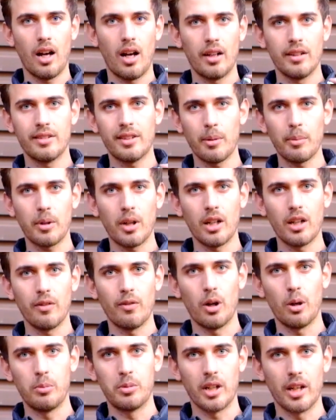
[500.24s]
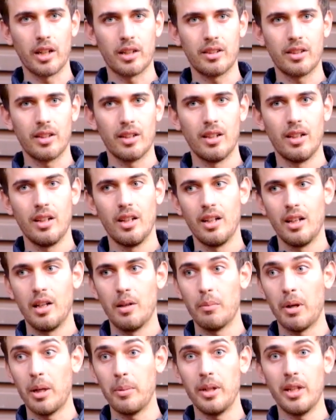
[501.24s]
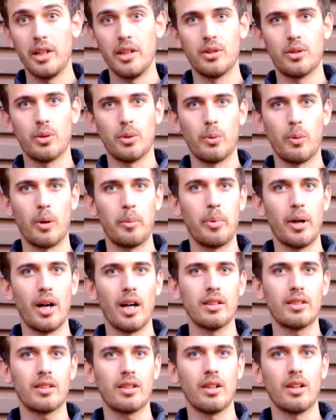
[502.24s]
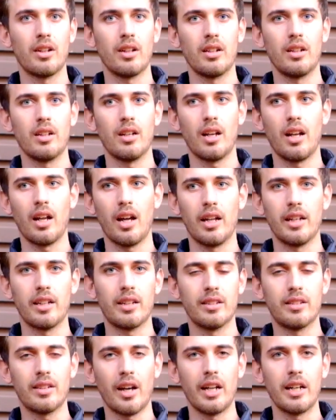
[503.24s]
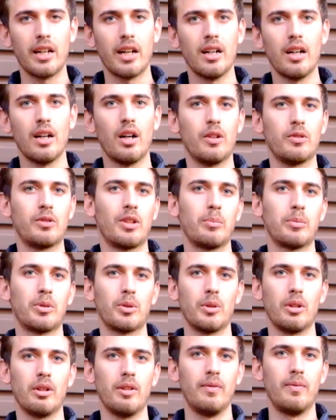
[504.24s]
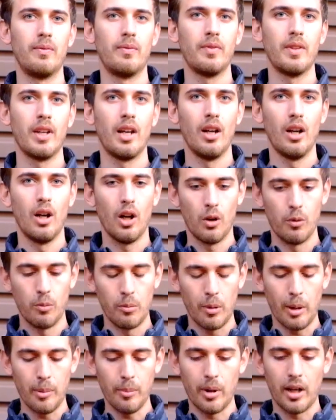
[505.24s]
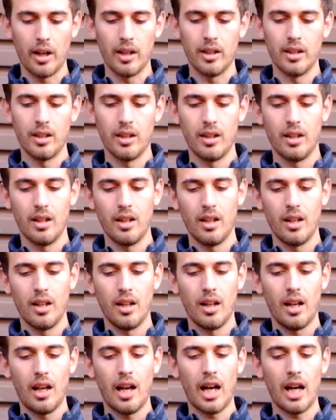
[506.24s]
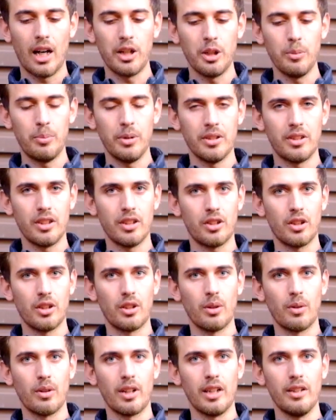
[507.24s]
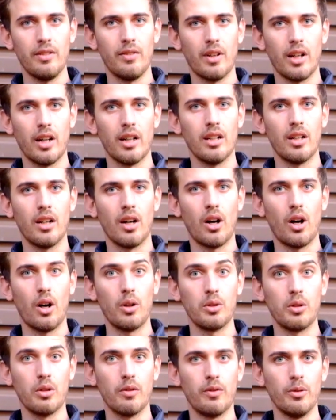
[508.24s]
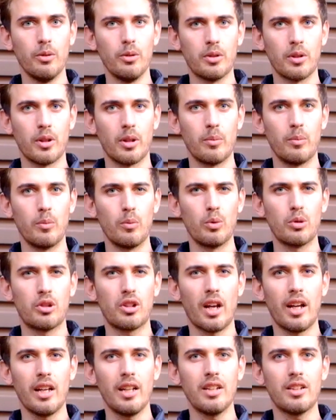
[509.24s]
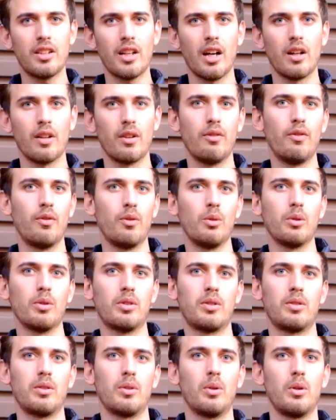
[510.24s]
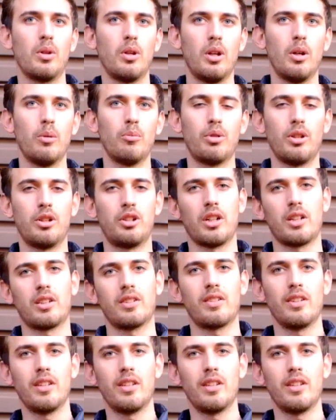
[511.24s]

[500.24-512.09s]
some kind of object, maybe into a basket, a container of some sort? Remember, how you position your lever on your fulcrum will change how the force projects